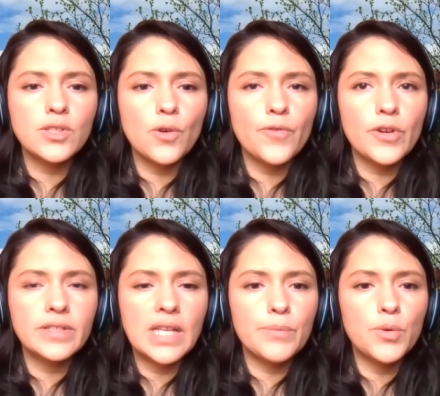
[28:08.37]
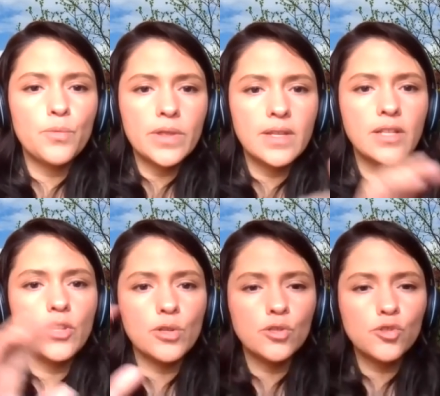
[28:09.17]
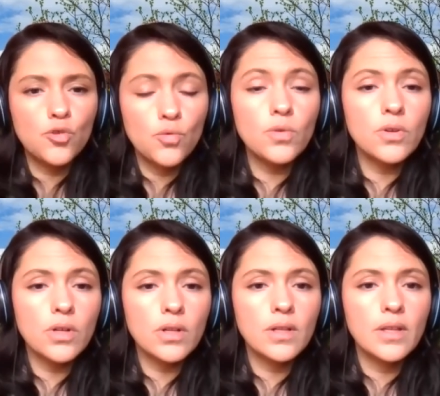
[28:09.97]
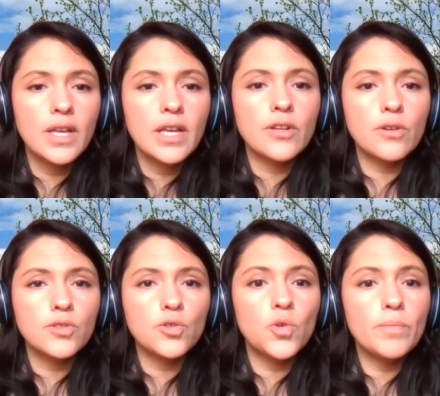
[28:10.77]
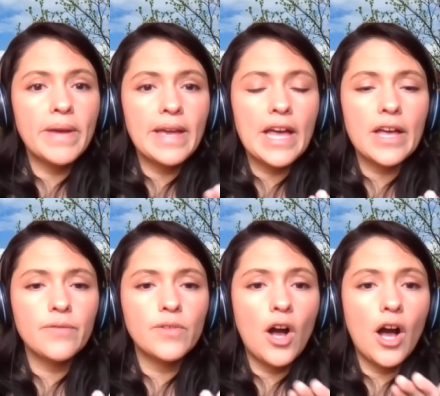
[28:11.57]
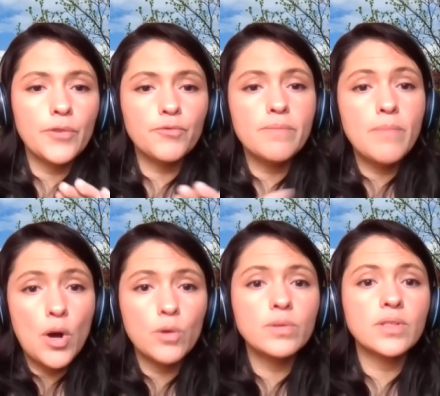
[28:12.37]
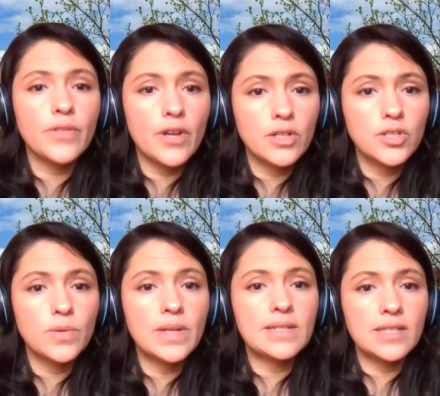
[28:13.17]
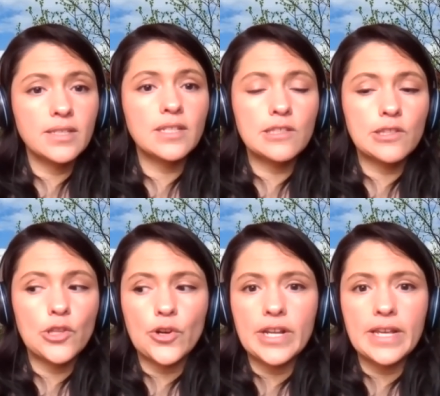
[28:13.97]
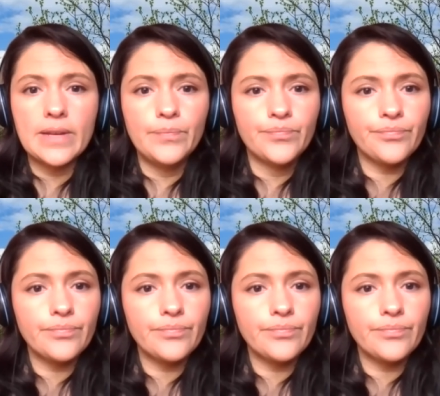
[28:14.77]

So for example, within your school, your school may have gone remote, so they're doing distance learning.